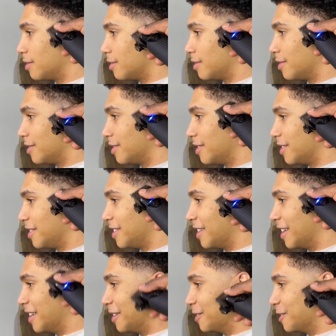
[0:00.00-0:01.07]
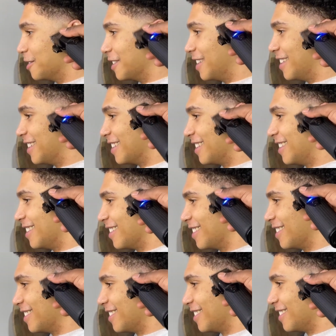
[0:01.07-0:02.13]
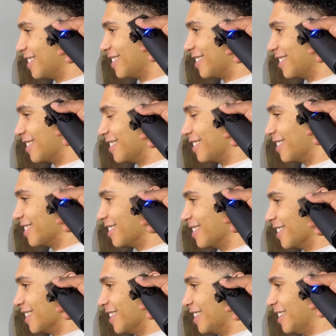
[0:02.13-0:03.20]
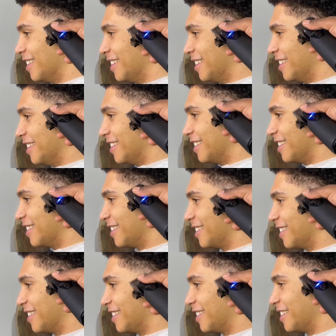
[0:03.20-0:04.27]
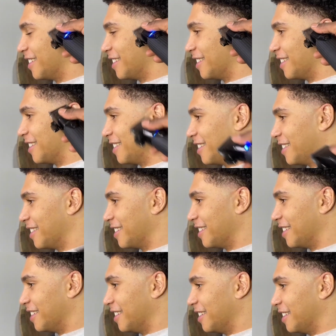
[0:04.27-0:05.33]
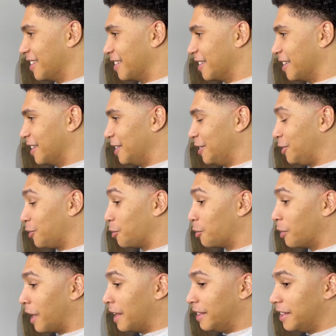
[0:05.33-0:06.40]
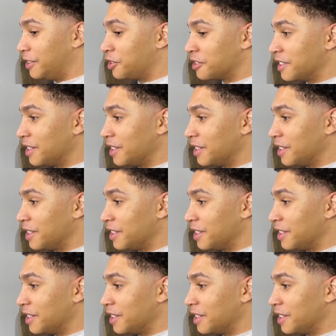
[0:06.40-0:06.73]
and then as I go up, I gradually open my lever to blend in that bottom line that we created with the